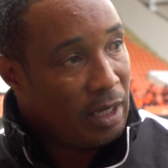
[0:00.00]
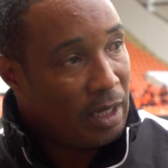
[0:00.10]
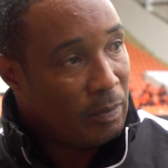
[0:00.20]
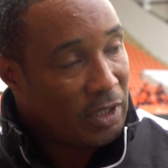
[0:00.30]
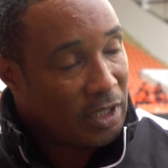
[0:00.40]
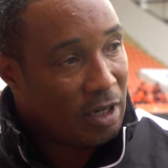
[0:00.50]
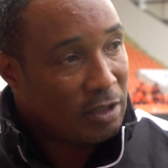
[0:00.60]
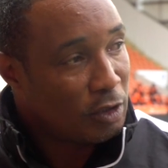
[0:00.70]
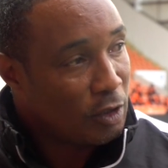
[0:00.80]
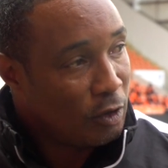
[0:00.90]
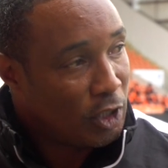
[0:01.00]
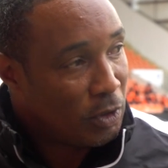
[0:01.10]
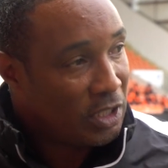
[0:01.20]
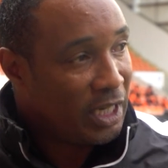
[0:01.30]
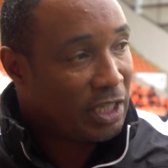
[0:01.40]
and the chances galore,
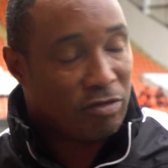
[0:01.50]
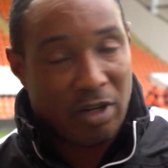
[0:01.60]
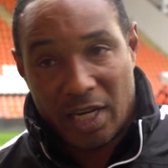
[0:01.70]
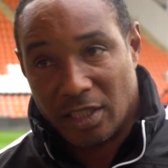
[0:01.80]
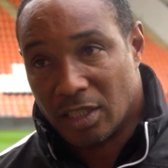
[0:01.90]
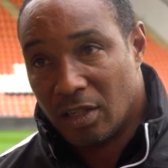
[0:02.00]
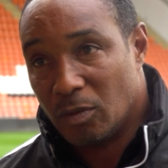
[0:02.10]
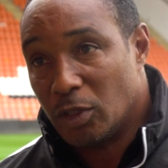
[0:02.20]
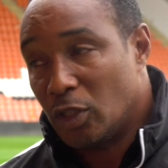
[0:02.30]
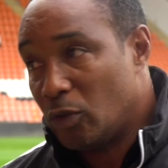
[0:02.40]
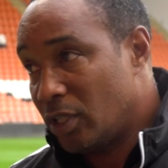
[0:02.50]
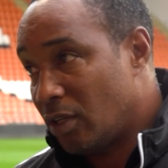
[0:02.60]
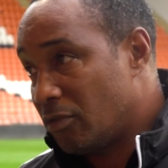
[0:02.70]
especially down this right-hand side with Junior,